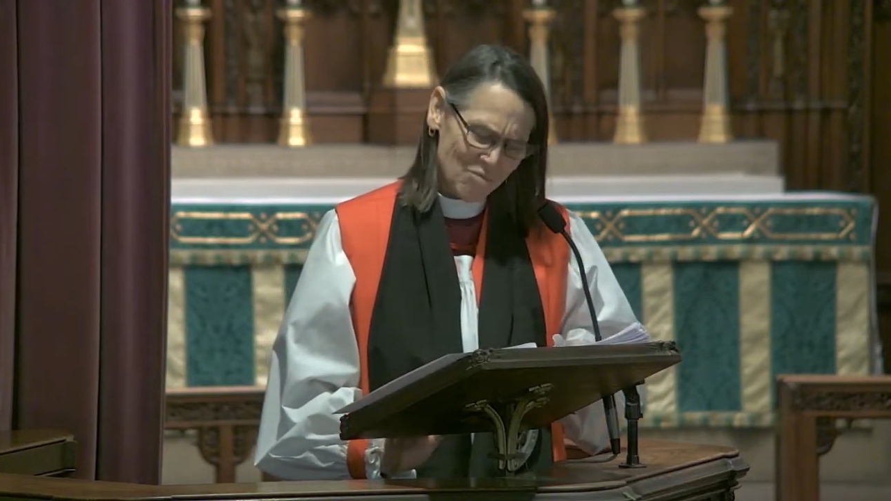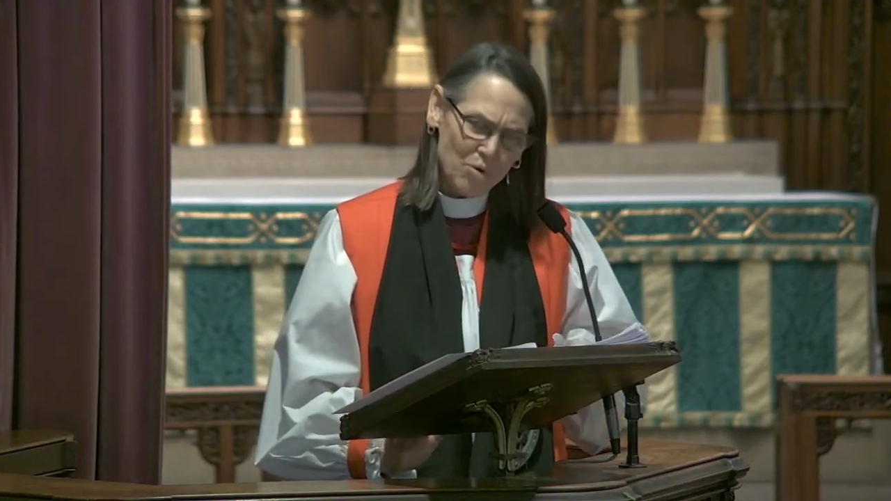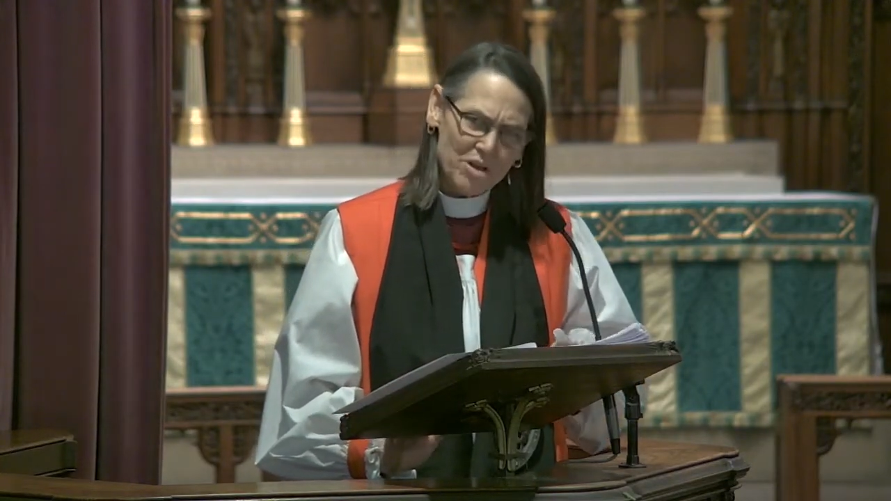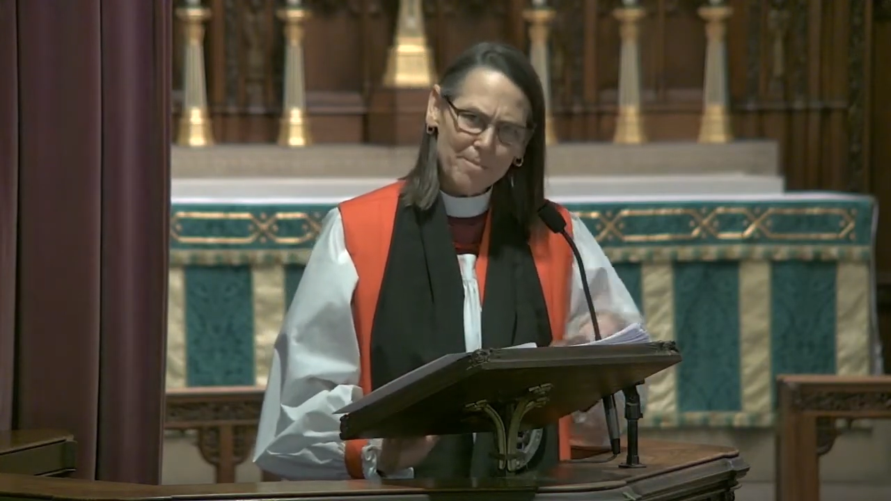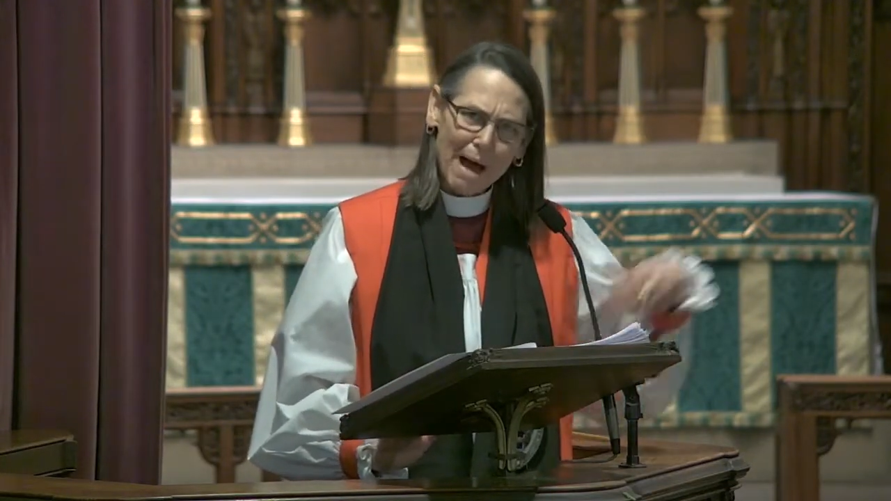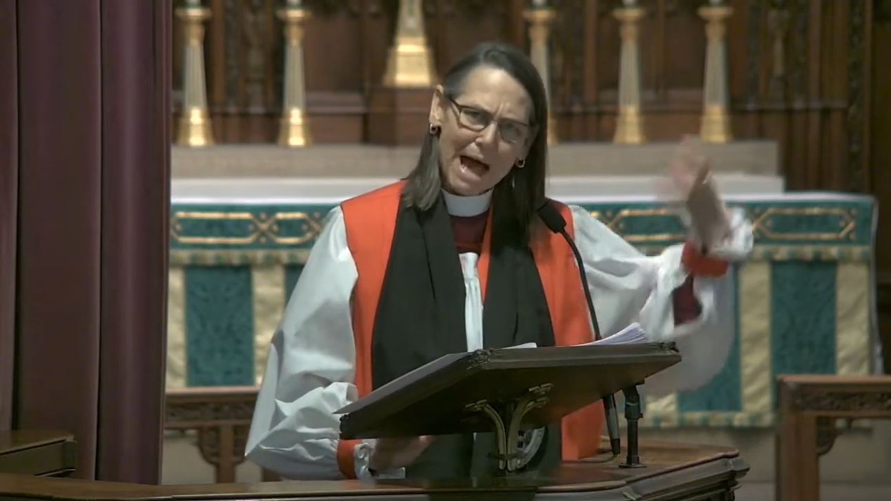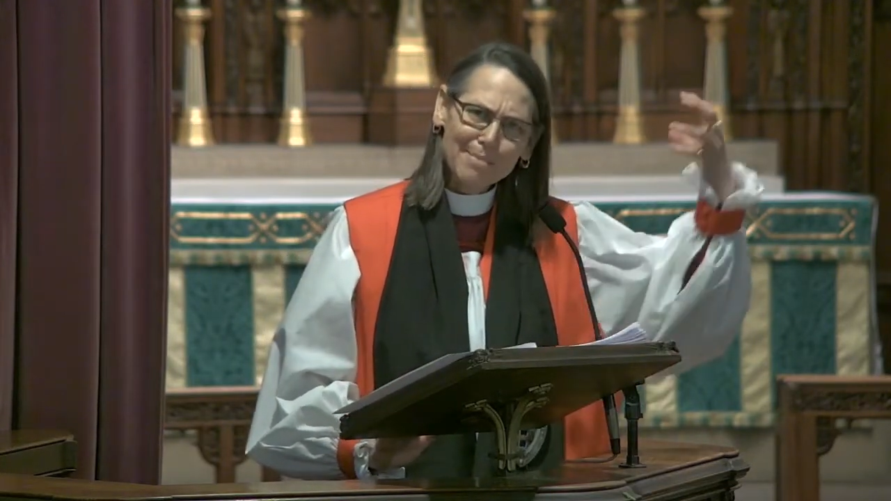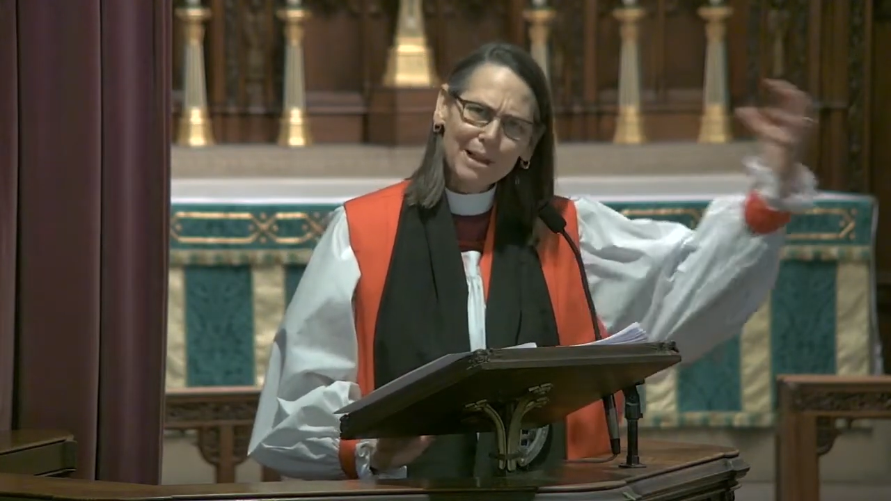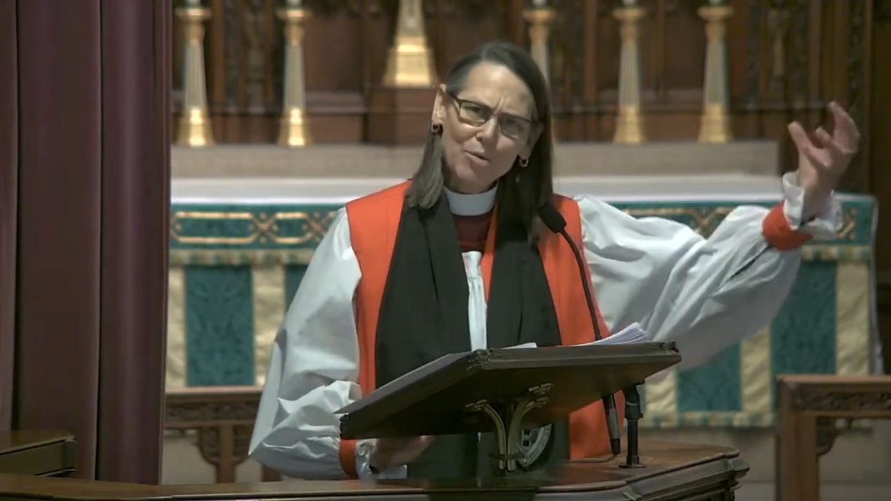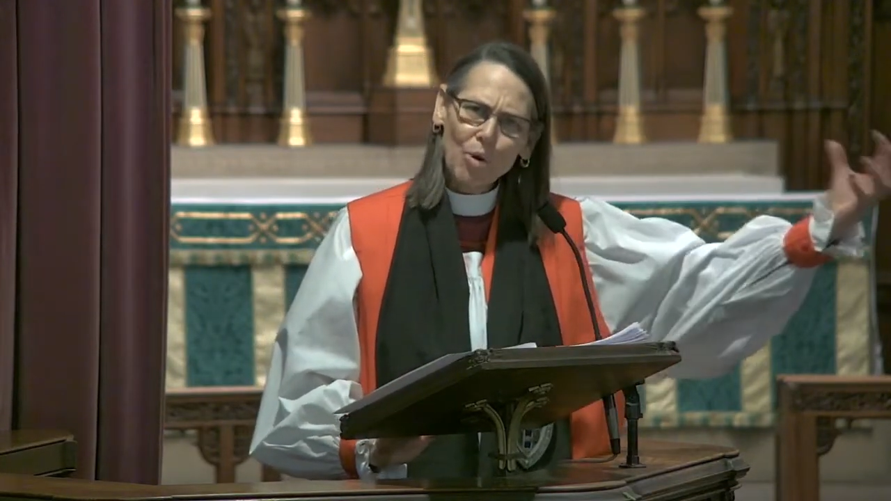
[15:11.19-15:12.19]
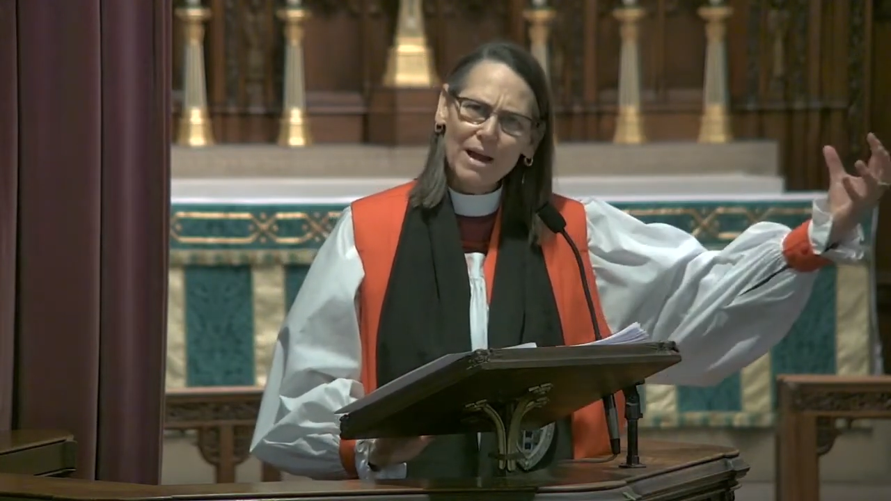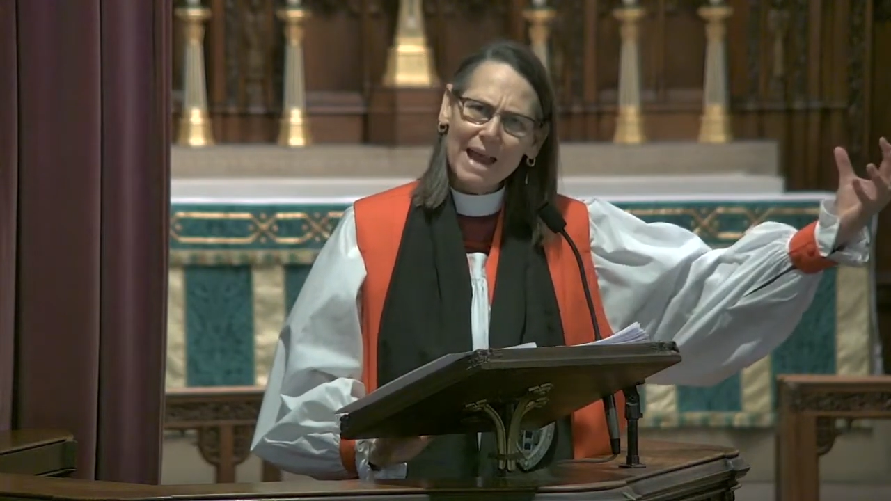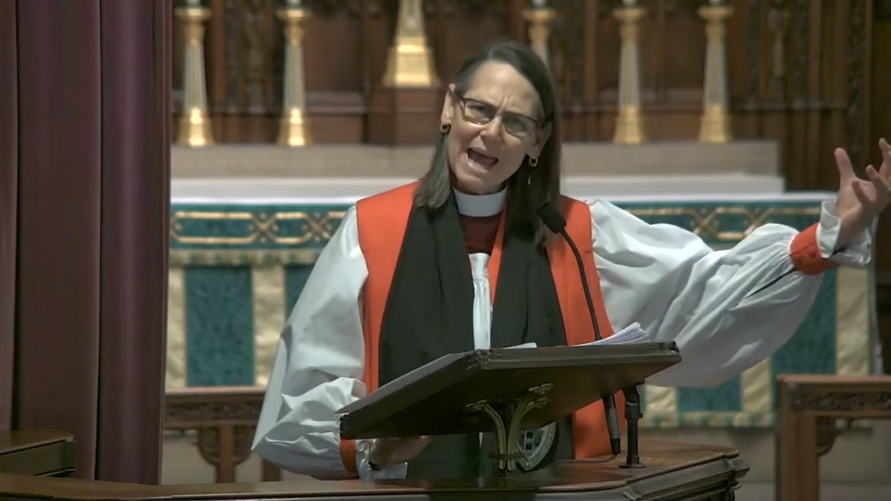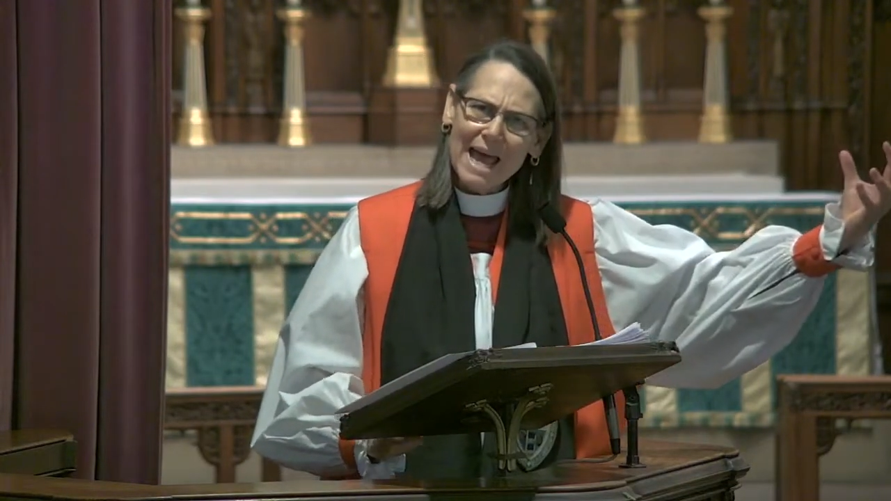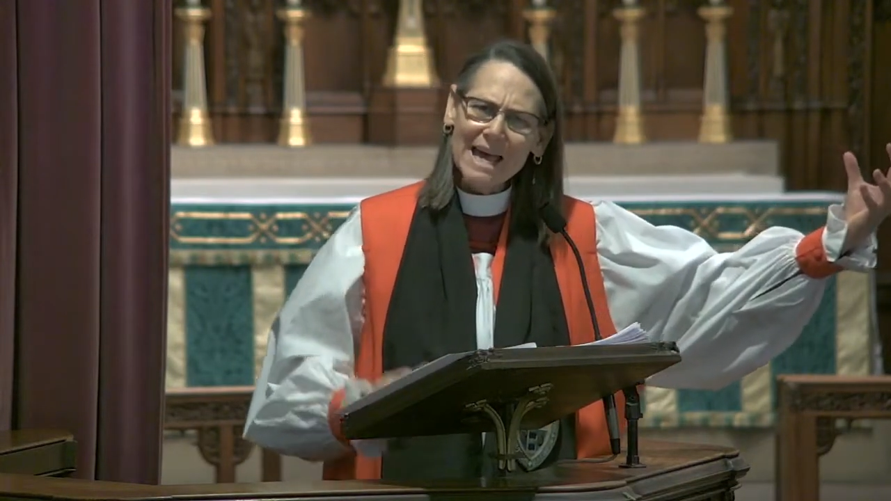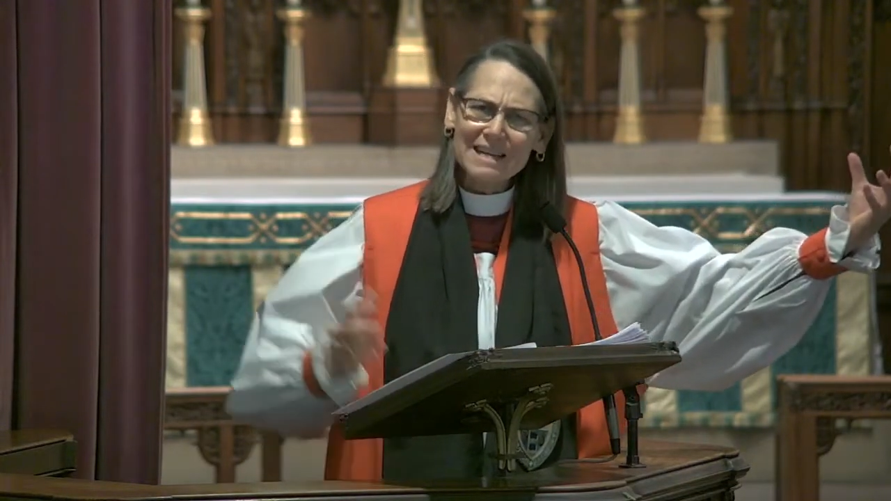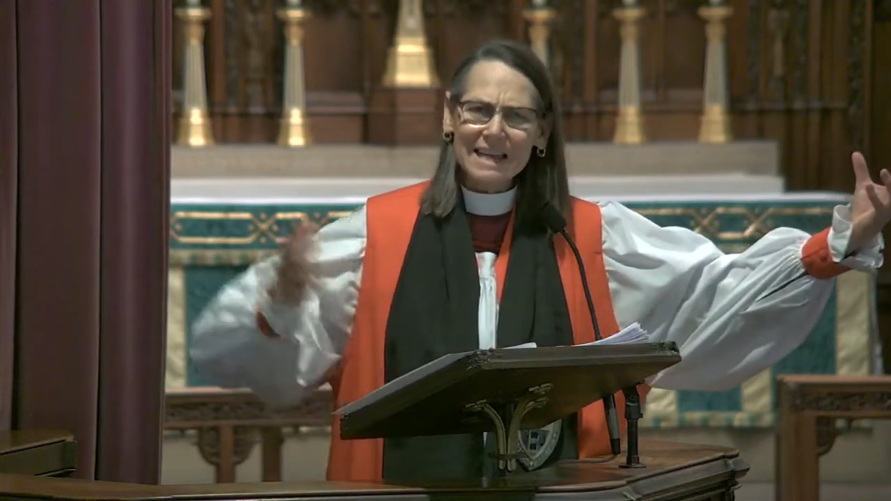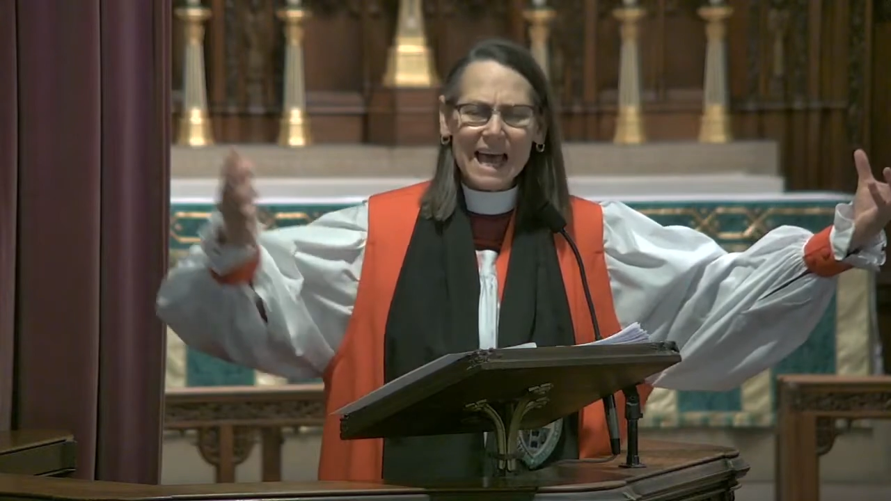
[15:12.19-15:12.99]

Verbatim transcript: with a Bible in one hand